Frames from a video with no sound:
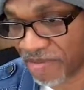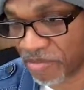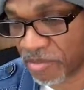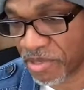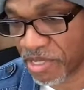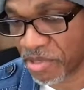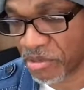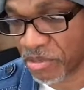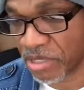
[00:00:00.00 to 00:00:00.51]
will be
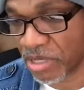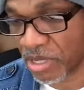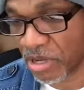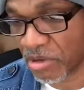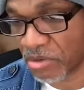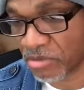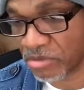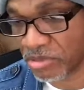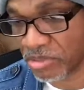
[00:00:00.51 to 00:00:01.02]
your
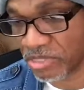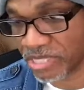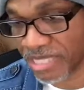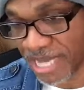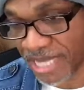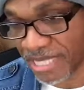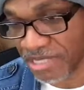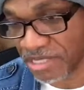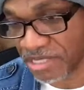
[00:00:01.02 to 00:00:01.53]
loan?
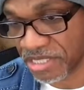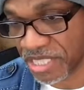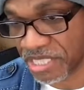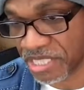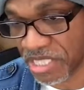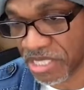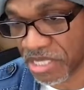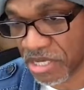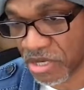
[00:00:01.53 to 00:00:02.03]
Yes,
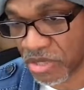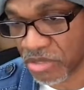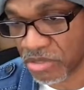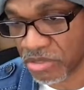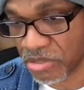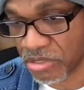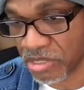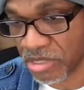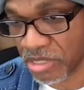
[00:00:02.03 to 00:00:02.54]
JJ knows.